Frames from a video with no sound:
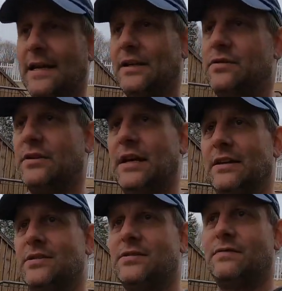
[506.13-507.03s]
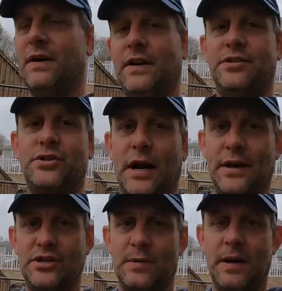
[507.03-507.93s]
It's it's very
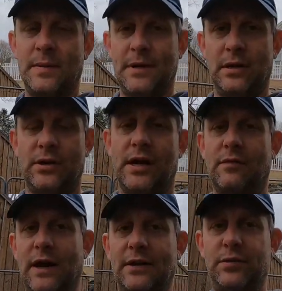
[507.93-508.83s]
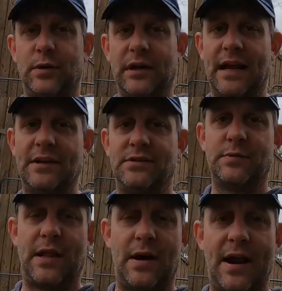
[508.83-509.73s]
strange to me to be looking right into a
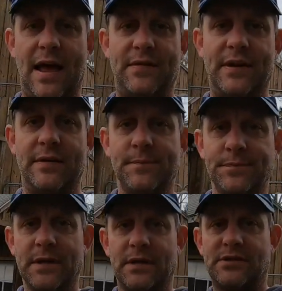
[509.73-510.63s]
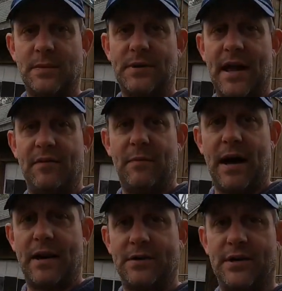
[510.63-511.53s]
lens without having some kind of
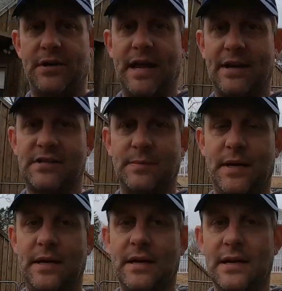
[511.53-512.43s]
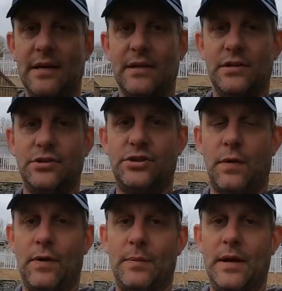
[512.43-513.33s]
monitor next to me
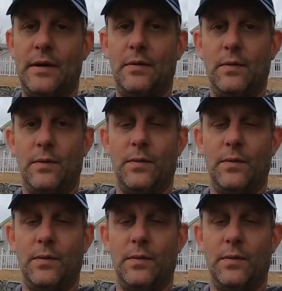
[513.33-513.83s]
showing me